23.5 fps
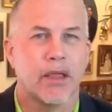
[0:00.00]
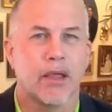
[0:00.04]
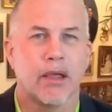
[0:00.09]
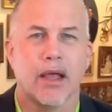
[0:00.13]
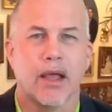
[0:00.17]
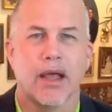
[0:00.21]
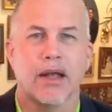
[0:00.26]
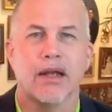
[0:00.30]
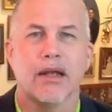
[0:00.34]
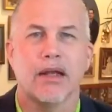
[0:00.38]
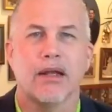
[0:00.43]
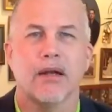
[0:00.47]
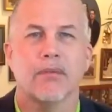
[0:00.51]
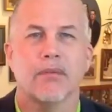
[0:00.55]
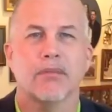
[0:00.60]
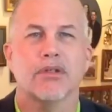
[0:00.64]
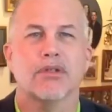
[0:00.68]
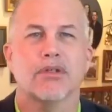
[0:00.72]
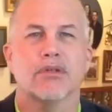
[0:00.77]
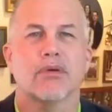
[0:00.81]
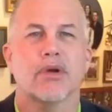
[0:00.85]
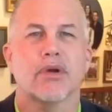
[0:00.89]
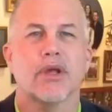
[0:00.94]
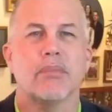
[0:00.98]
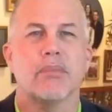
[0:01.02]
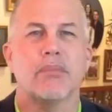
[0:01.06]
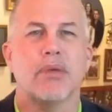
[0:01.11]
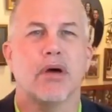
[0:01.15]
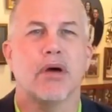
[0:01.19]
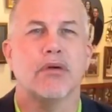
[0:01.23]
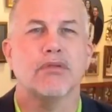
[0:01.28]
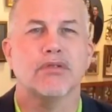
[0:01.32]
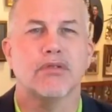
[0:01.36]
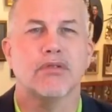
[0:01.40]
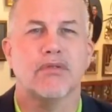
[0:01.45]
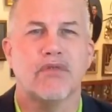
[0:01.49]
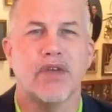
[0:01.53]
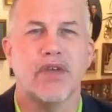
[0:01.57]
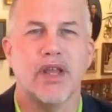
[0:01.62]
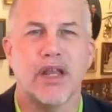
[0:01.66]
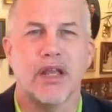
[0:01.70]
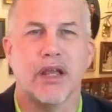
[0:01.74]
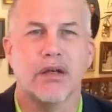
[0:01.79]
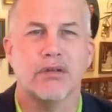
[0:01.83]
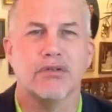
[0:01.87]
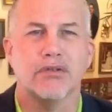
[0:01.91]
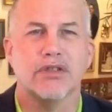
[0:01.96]
And then number three, post
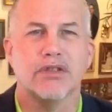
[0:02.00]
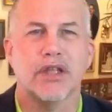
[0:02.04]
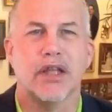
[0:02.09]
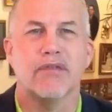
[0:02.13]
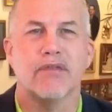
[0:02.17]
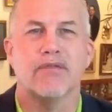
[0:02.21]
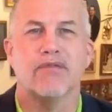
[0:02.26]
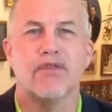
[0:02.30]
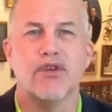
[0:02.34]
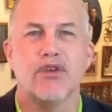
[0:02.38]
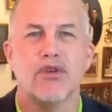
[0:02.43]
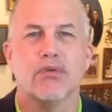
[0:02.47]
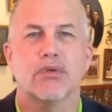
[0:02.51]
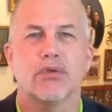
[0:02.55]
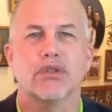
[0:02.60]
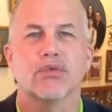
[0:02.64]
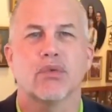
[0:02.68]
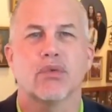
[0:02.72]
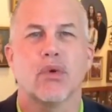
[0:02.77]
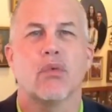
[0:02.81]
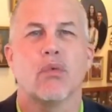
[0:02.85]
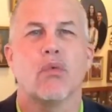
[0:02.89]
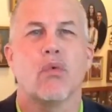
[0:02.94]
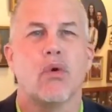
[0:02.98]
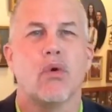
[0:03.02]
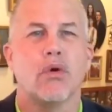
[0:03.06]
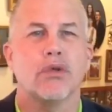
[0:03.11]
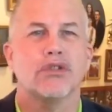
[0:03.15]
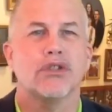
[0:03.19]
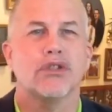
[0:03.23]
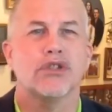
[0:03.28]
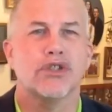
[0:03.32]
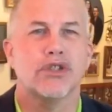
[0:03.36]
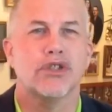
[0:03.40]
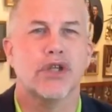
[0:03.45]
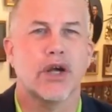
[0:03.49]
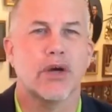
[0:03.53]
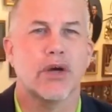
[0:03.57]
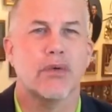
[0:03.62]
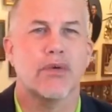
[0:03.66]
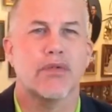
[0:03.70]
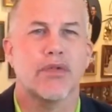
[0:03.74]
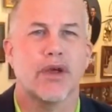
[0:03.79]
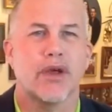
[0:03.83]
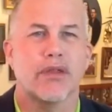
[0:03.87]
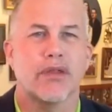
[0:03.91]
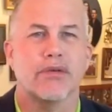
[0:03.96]
videos that viewers will want to share
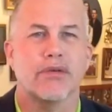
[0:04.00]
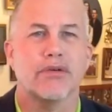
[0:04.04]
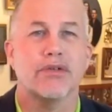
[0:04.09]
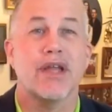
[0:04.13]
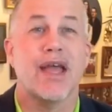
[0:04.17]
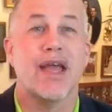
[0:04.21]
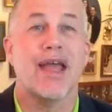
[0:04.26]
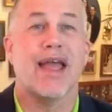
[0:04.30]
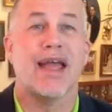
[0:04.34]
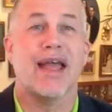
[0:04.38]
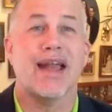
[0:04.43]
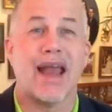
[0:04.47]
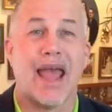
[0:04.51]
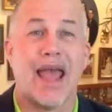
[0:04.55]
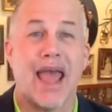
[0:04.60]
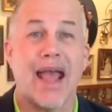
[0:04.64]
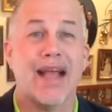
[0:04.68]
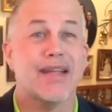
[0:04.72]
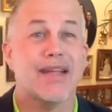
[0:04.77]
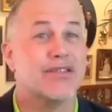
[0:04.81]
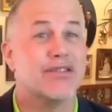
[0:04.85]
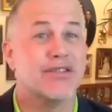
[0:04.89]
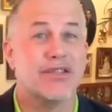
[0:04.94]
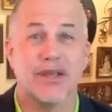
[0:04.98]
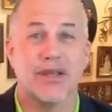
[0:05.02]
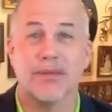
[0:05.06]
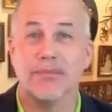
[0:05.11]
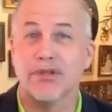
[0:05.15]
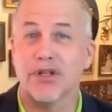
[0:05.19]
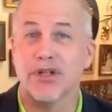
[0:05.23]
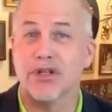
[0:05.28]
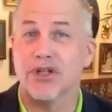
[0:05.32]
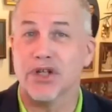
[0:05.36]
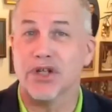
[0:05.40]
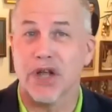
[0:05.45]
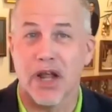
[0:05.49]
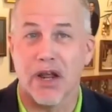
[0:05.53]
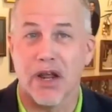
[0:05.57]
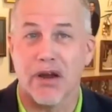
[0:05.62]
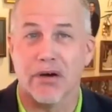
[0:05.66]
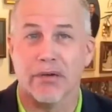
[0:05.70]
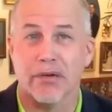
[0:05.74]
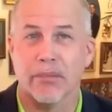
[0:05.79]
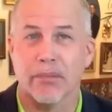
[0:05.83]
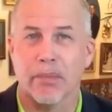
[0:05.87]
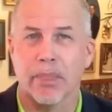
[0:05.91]
with others and ask them to share.